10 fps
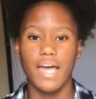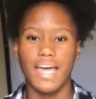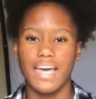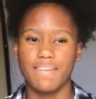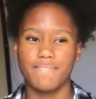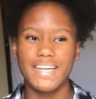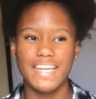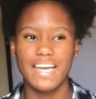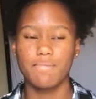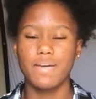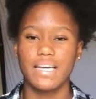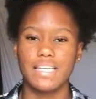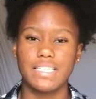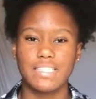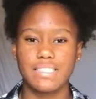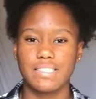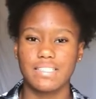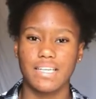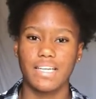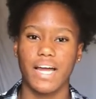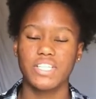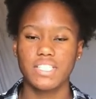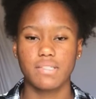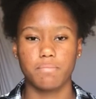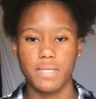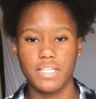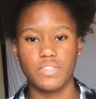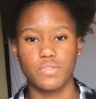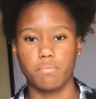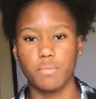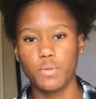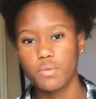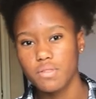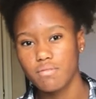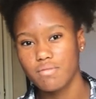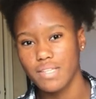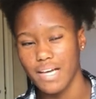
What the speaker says: And my name is, it actually means moon.